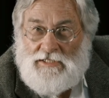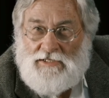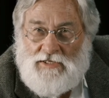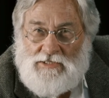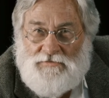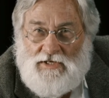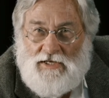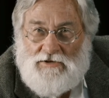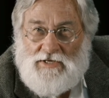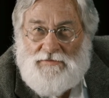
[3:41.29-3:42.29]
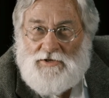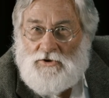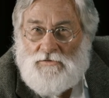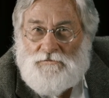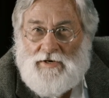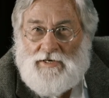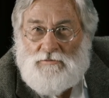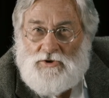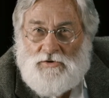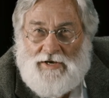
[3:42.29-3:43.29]
In these videos, I think you'll find
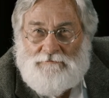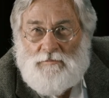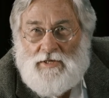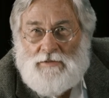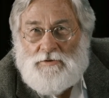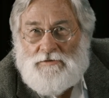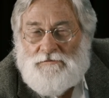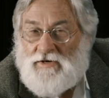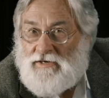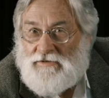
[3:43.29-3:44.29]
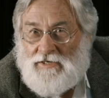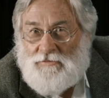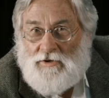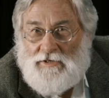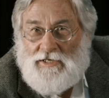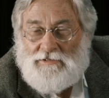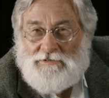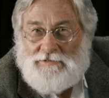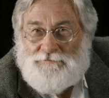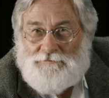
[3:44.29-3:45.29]
what you haven't been able to find anywhere
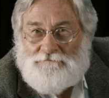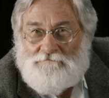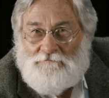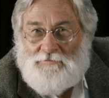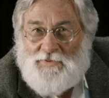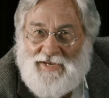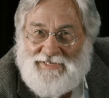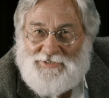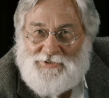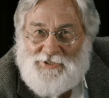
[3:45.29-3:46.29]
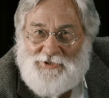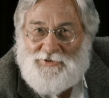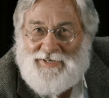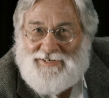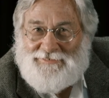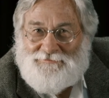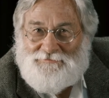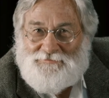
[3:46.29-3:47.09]
else. Thanks. See you there.